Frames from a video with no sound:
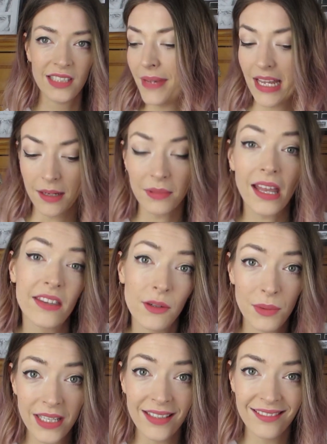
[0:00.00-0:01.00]
and I'm glad that
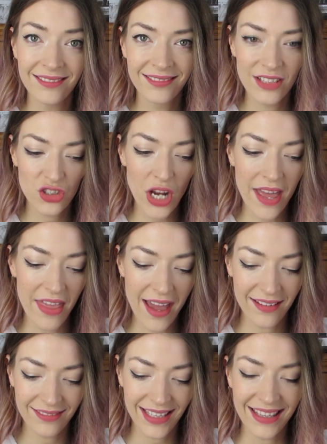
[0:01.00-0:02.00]
we can share
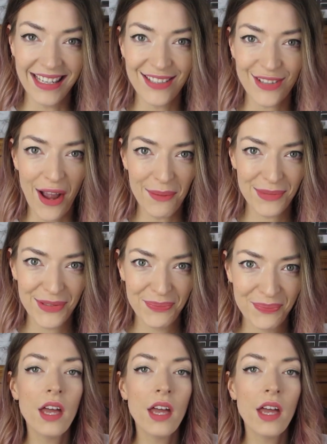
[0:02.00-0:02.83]
that in these times.